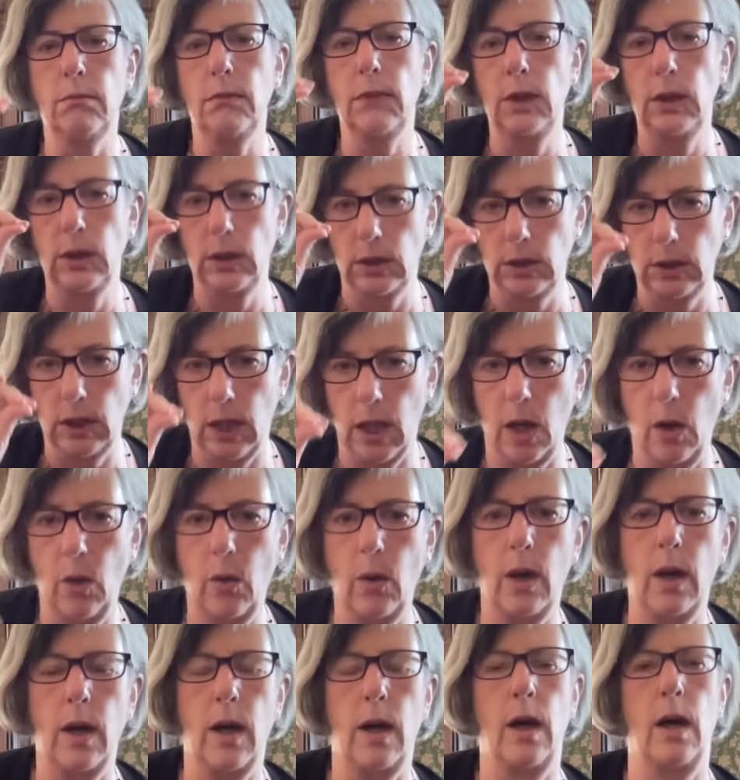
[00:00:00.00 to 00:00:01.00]

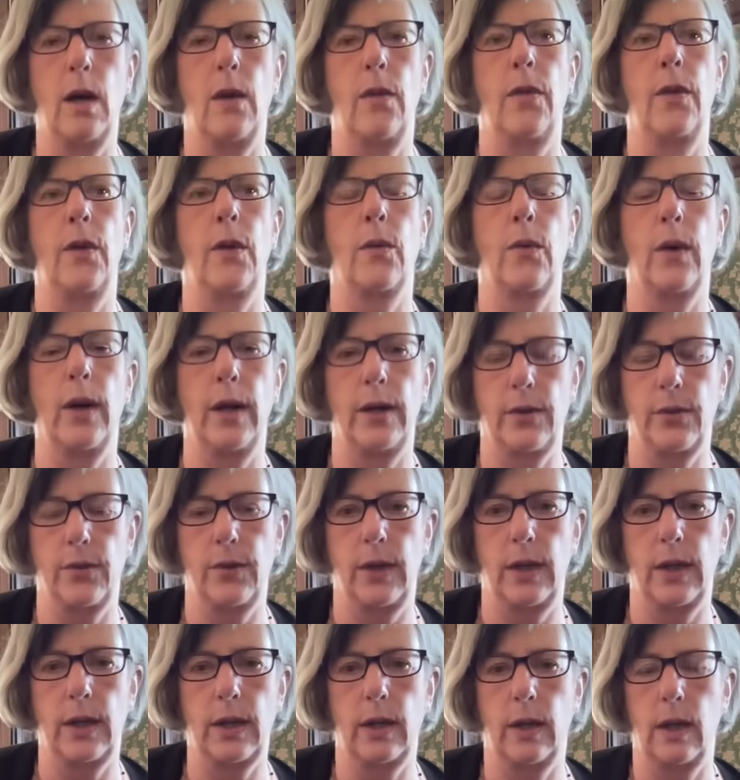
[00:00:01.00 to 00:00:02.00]
lower the
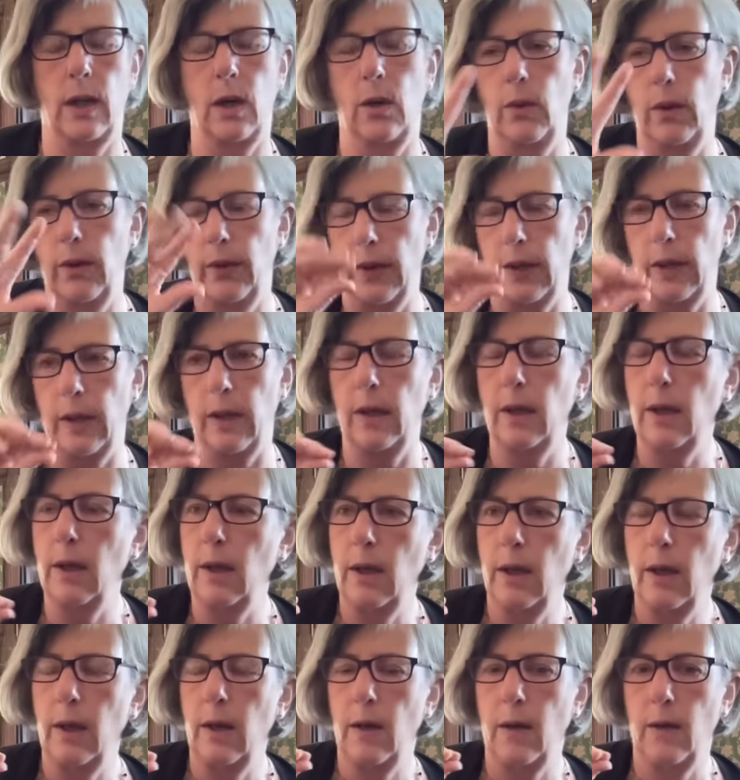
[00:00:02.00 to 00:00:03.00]
rhetoric, lower
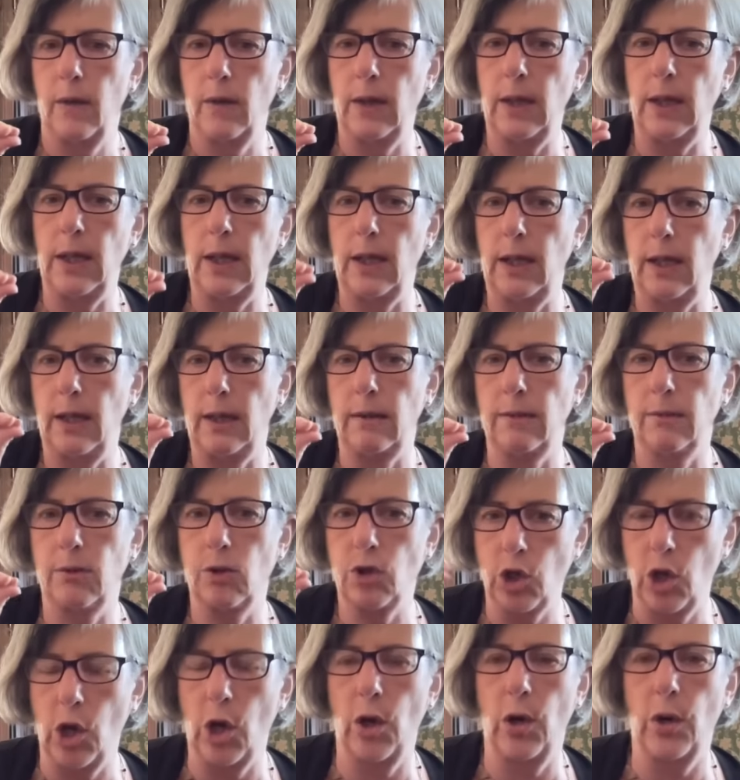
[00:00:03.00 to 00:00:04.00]
the
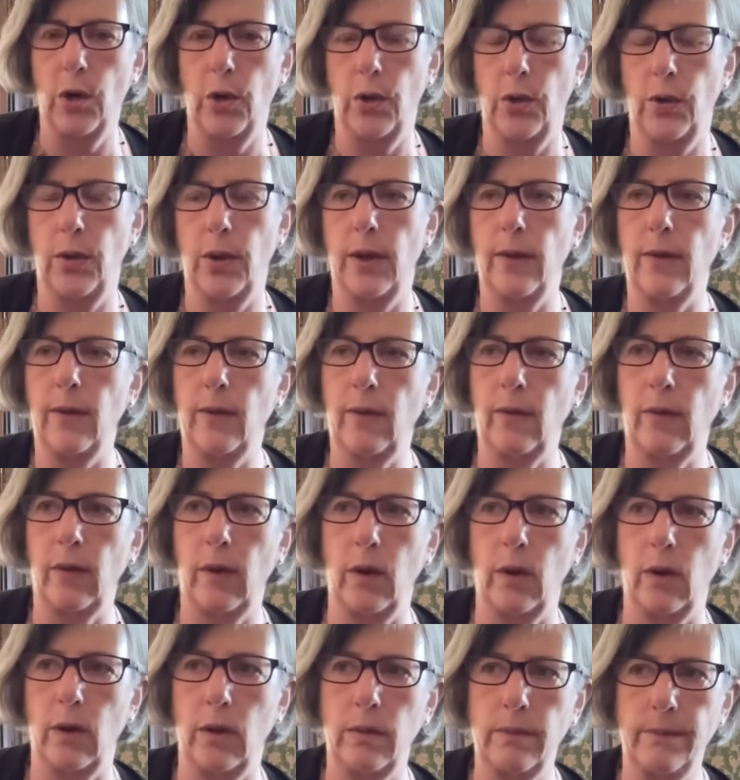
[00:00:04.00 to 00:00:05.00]
tone. And
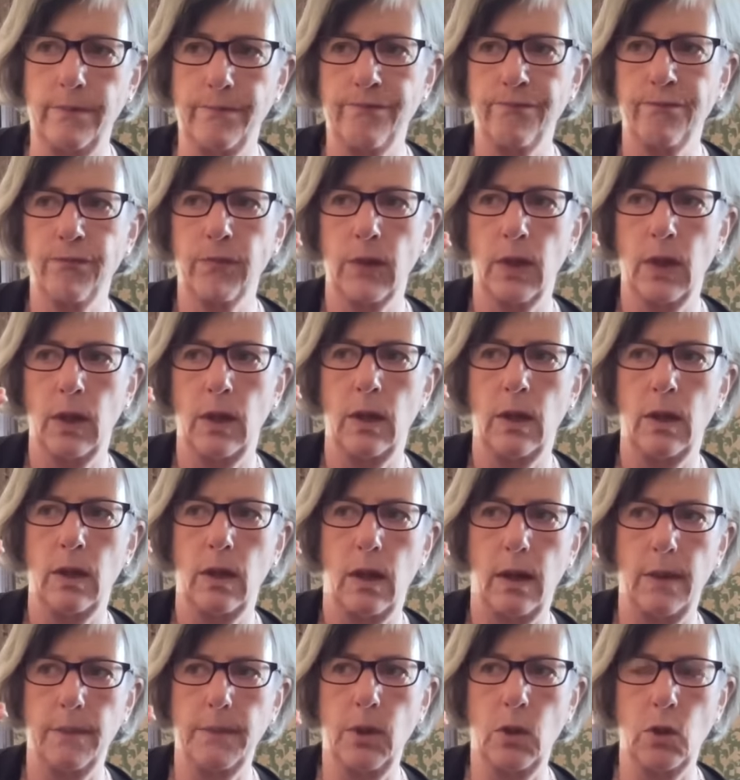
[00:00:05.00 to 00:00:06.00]
so
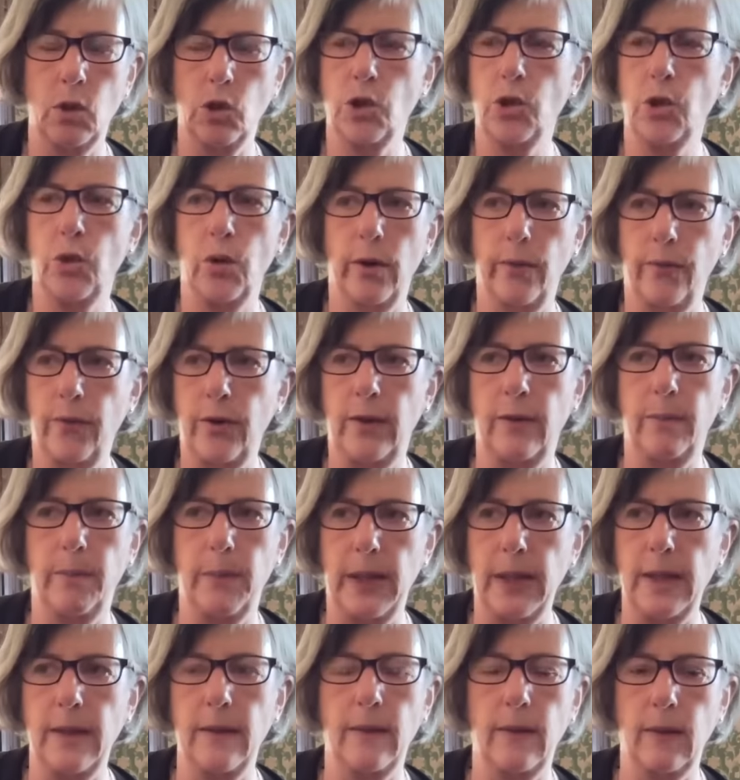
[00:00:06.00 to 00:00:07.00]
I'm not sure if he's
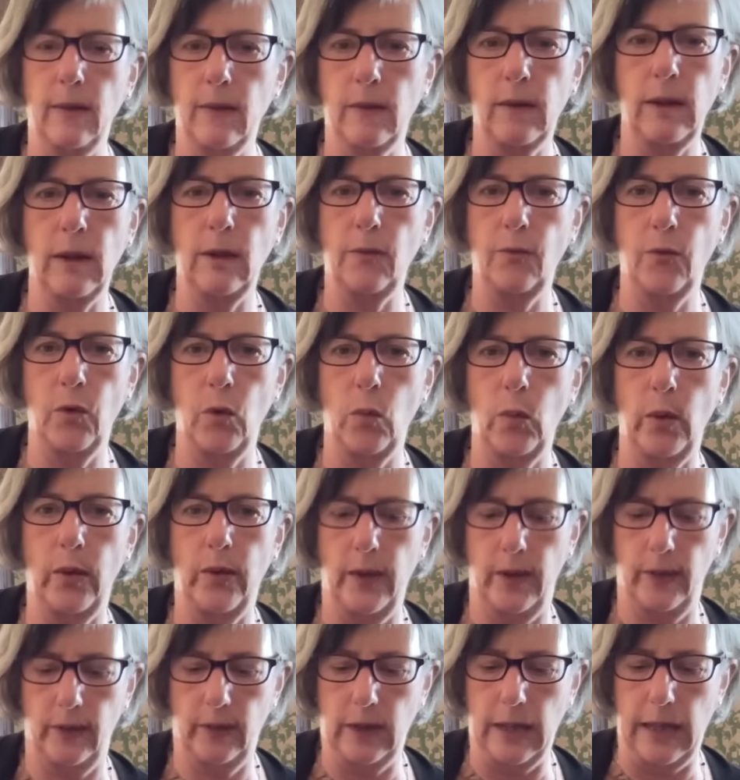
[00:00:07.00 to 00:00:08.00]
been successful
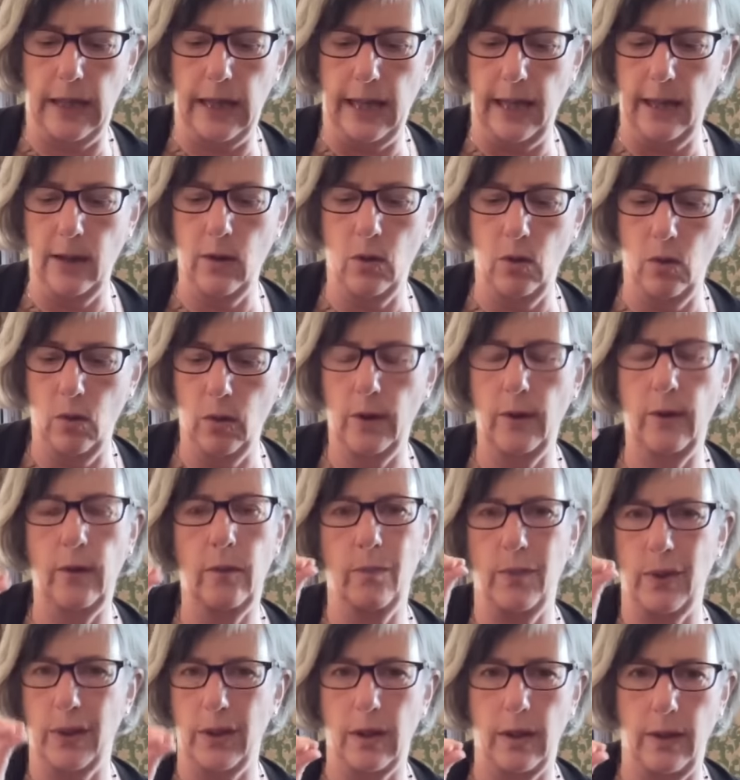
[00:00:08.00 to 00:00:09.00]
with his gag
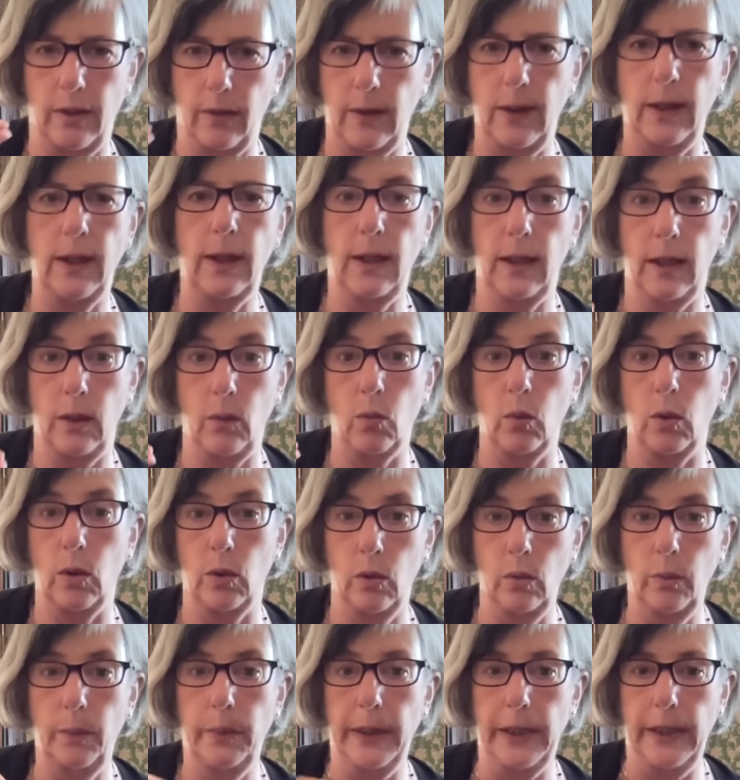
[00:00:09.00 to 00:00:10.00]
orders, but I think he
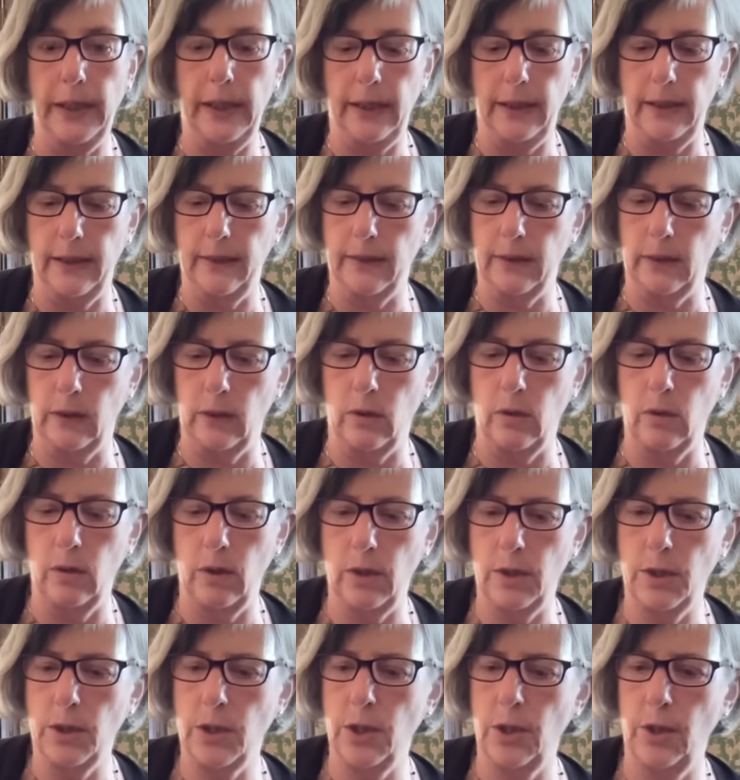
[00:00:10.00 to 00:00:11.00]
will be in the
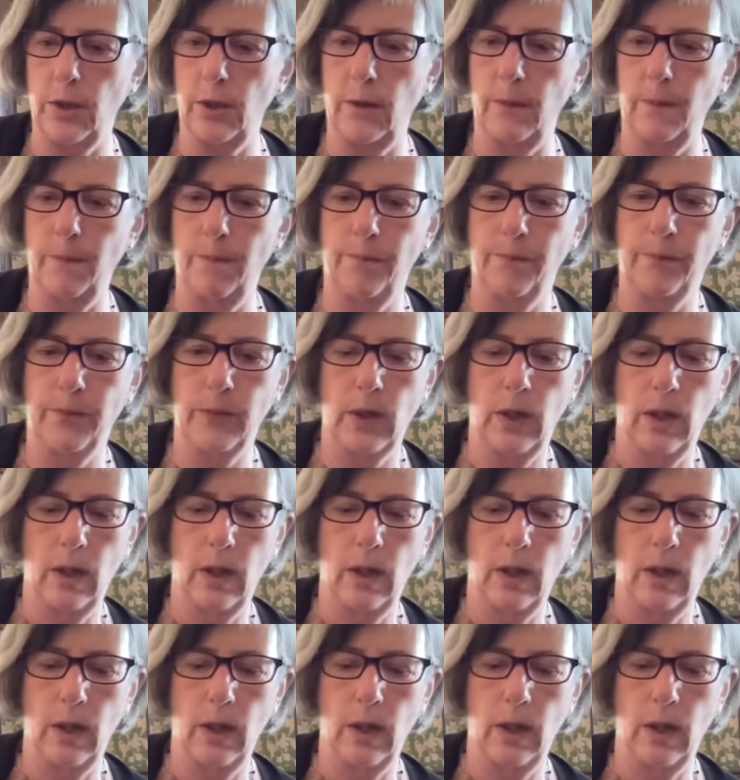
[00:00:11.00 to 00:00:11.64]
longer term.